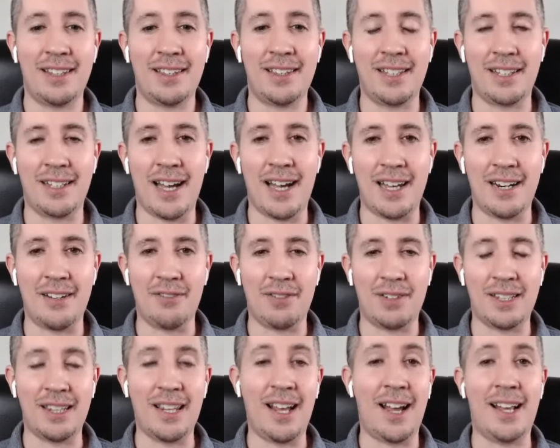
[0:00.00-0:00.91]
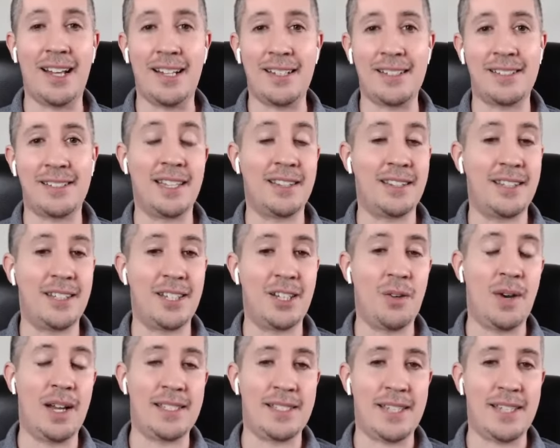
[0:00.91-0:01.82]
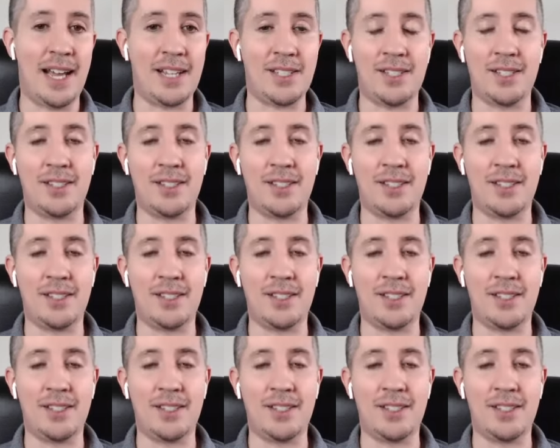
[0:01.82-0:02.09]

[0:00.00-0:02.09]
the kind of clients that the US has